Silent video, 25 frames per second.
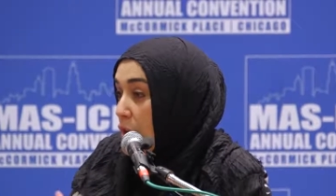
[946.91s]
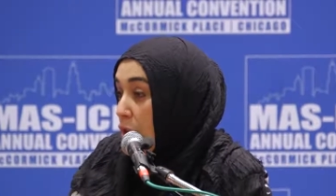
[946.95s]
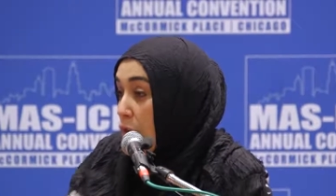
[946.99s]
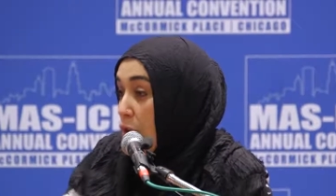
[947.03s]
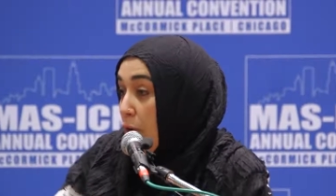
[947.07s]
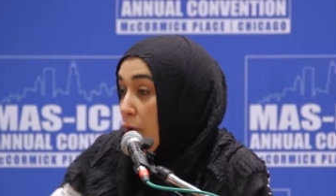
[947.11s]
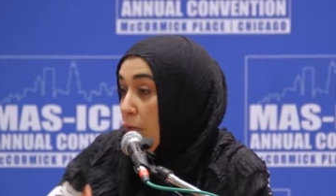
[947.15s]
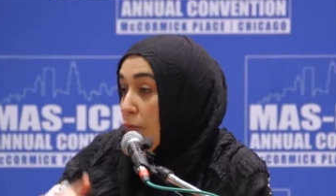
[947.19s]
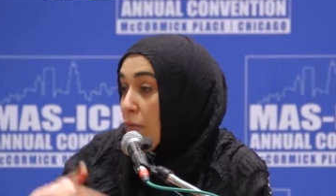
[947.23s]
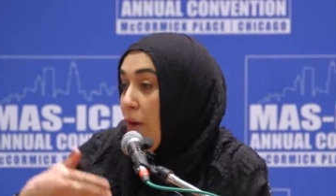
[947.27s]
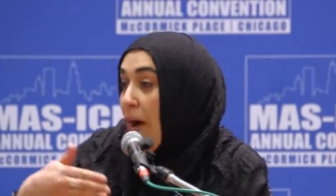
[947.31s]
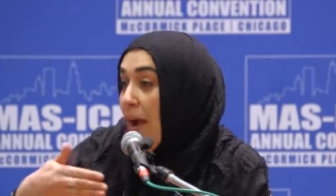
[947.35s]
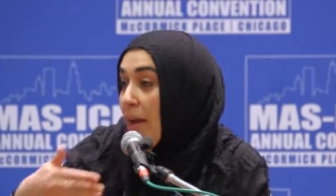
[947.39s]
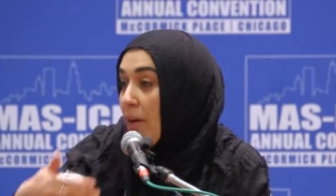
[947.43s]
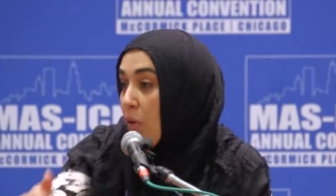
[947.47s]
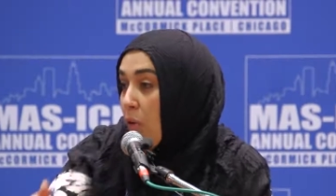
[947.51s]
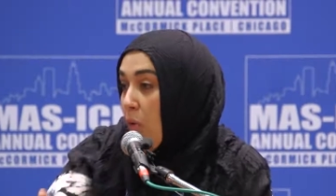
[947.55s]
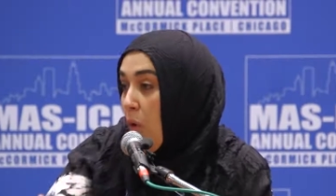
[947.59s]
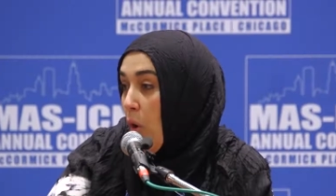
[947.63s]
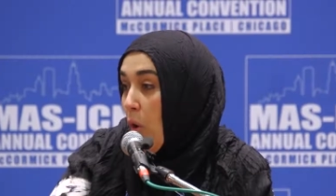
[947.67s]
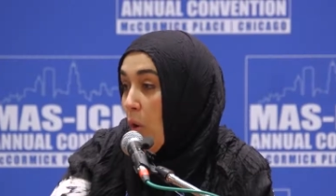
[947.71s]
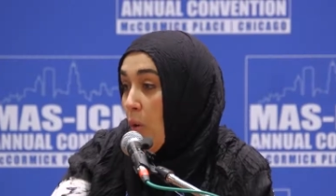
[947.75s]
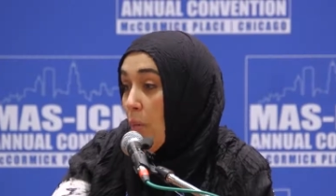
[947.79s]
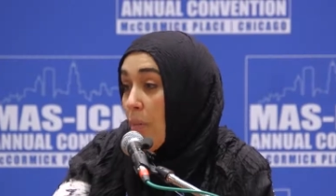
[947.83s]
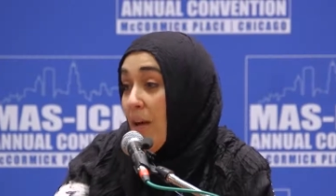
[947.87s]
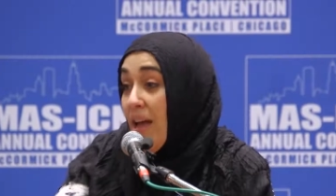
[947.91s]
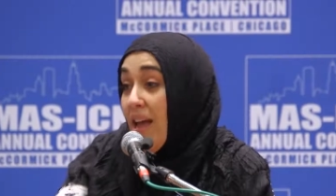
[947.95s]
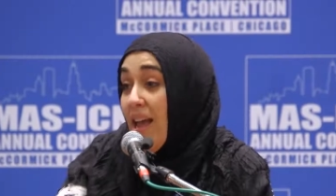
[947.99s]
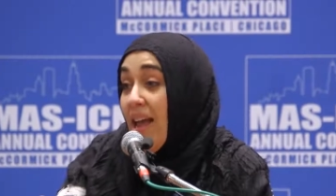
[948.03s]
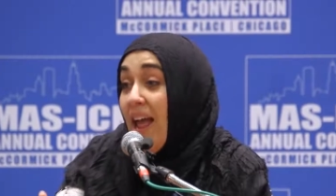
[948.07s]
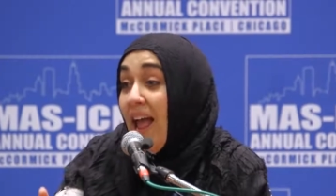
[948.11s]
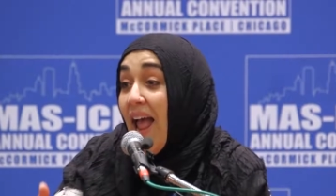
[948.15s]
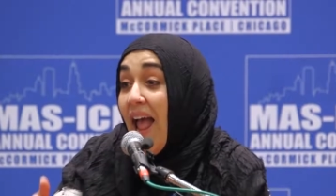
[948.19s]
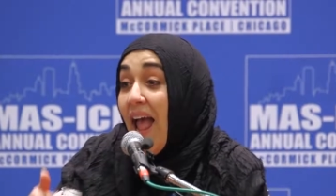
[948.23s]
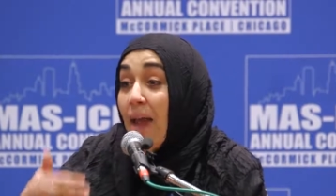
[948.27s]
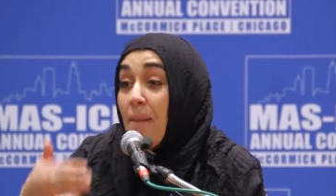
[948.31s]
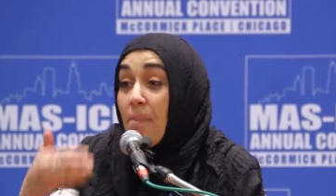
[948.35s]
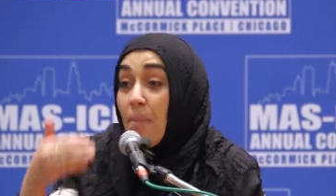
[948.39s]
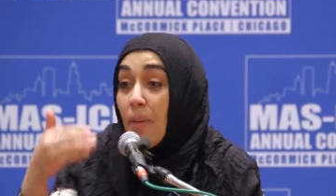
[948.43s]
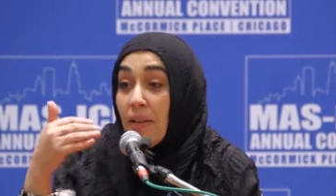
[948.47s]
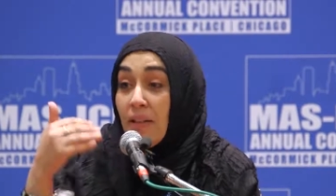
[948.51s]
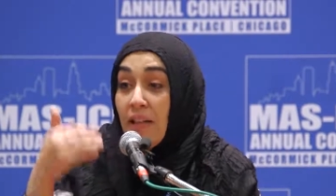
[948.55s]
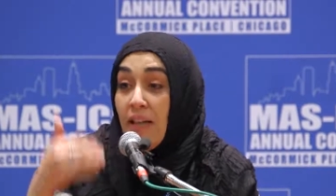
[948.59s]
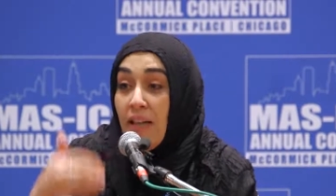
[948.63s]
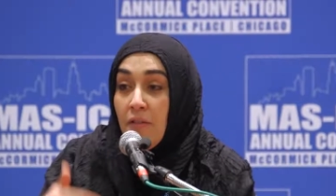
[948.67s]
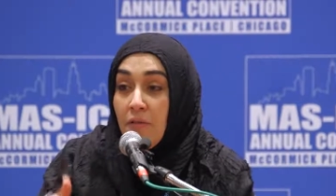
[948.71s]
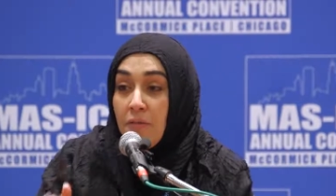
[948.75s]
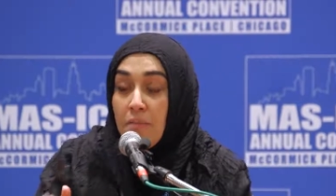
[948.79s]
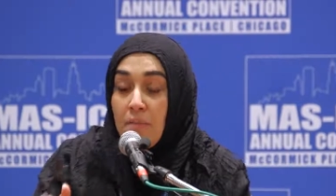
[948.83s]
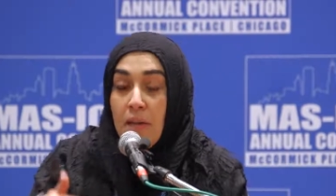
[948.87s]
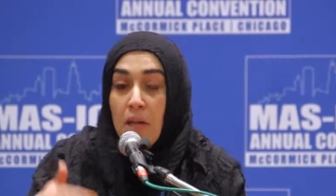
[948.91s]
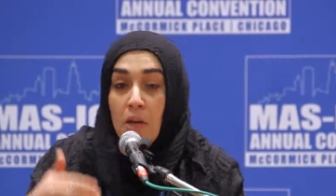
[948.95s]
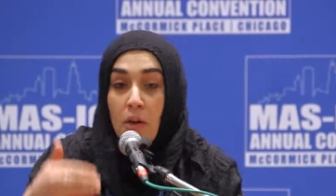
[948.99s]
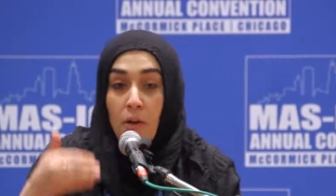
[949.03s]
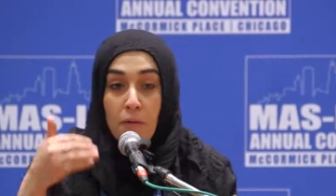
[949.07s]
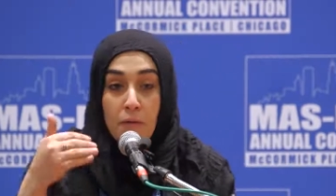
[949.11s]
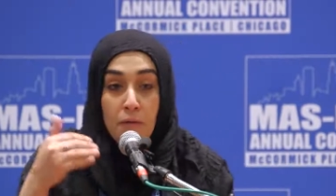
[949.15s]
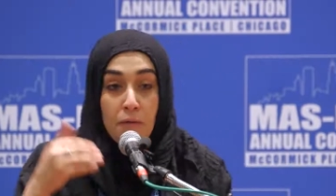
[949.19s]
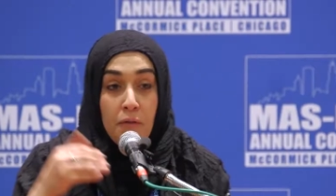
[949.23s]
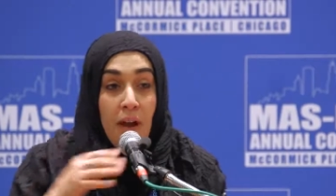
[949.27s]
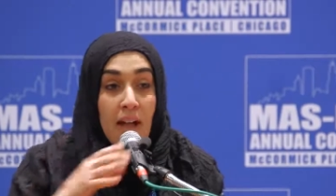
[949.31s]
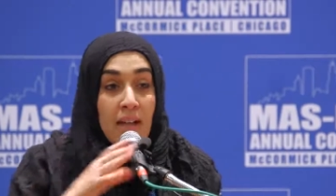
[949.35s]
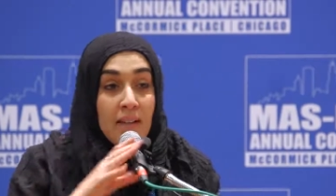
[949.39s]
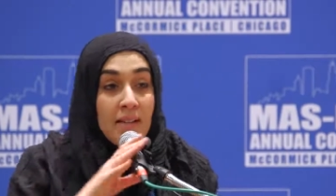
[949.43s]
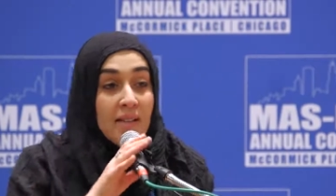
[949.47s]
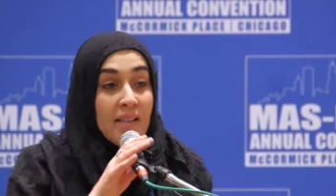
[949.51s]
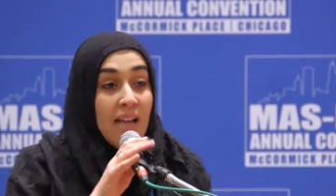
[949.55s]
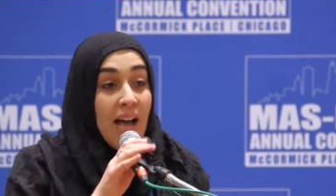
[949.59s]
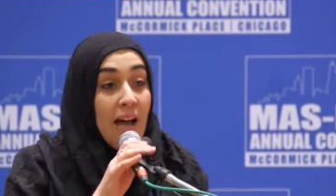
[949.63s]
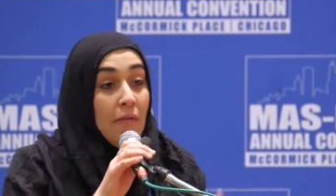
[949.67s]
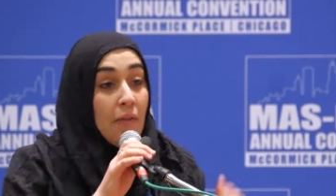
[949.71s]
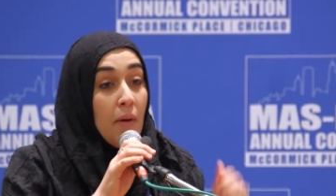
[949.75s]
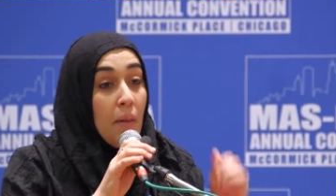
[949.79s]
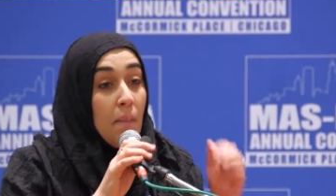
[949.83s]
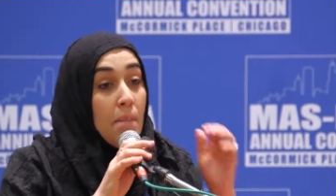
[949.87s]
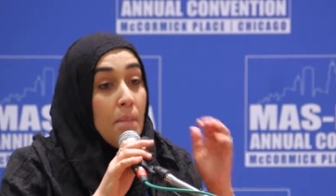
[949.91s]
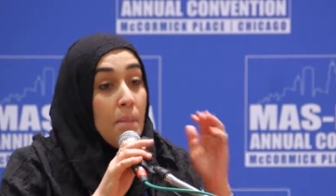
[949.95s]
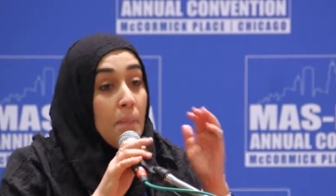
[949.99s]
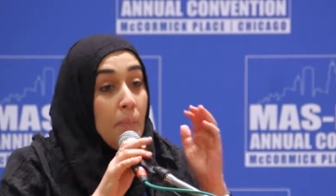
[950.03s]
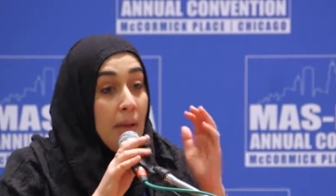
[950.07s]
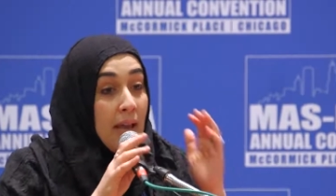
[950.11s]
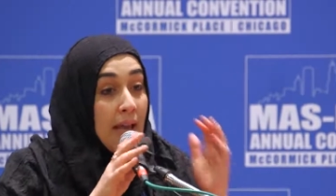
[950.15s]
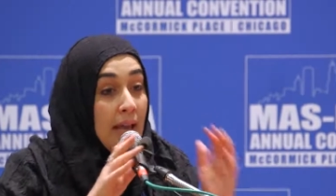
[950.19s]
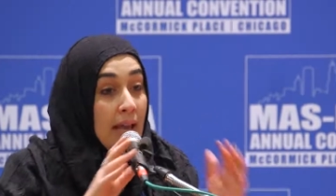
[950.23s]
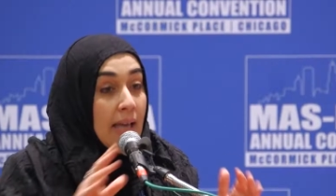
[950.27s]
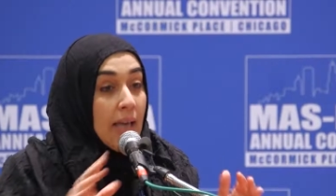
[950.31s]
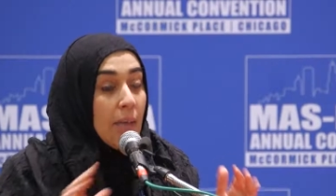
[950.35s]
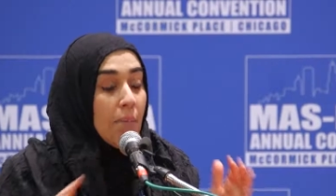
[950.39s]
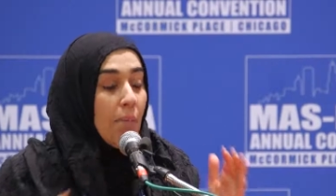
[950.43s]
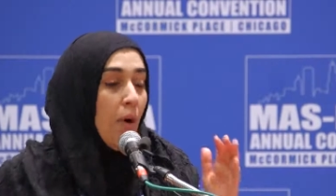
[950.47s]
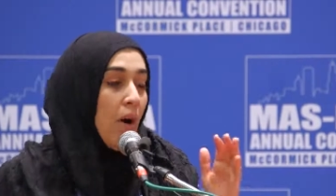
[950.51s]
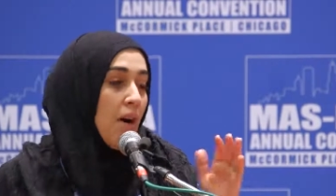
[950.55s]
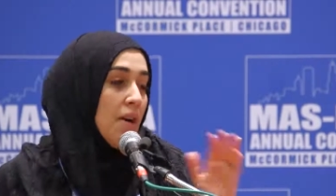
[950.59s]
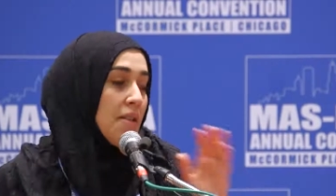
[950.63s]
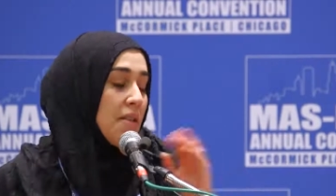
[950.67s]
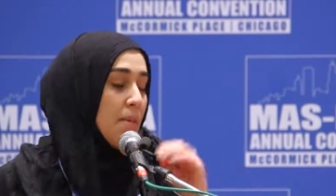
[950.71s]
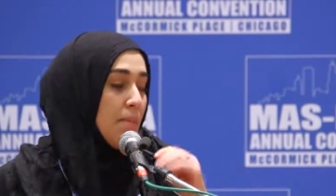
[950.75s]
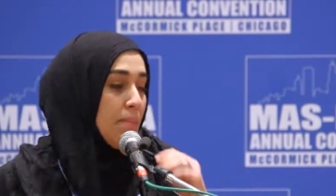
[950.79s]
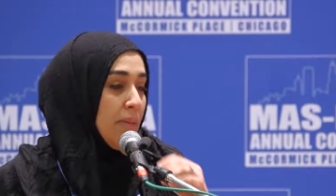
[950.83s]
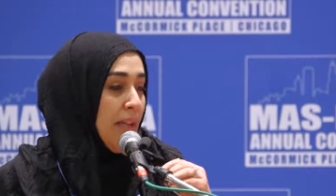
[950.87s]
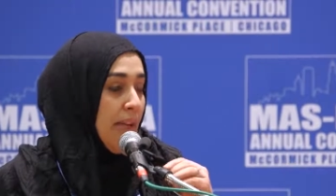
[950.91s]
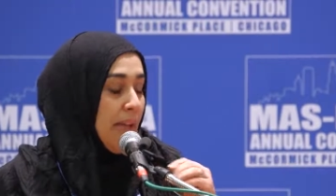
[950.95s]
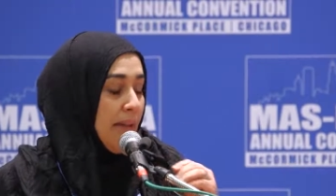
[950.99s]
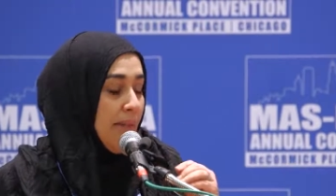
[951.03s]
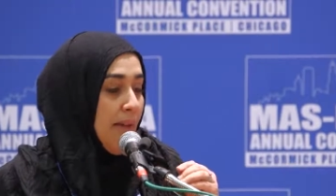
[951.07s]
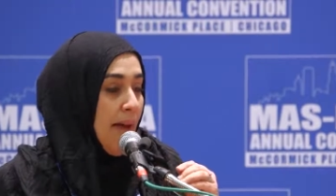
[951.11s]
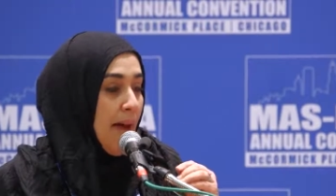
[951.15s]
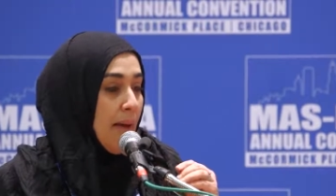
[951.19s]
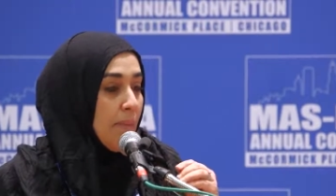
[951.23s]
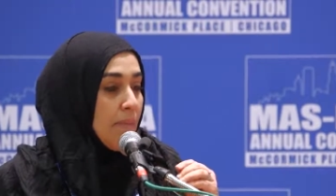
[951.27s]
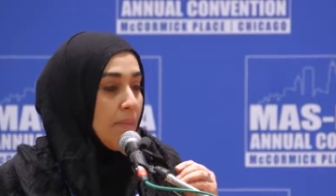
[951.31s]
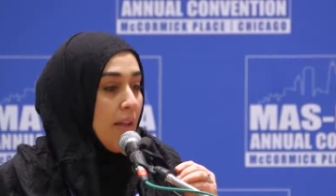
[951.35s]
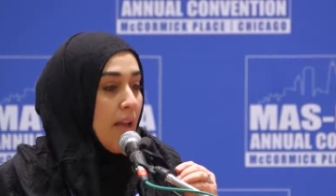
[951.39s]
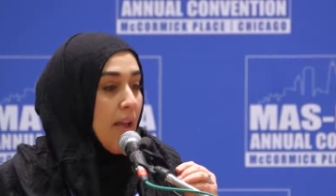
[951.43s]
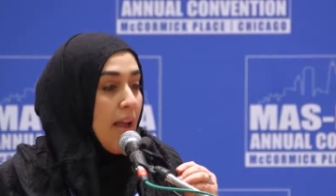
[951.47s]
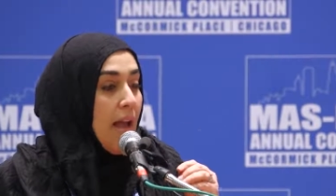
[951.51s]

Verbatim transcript: your final home. And believe me, your friends have a big part to play in that.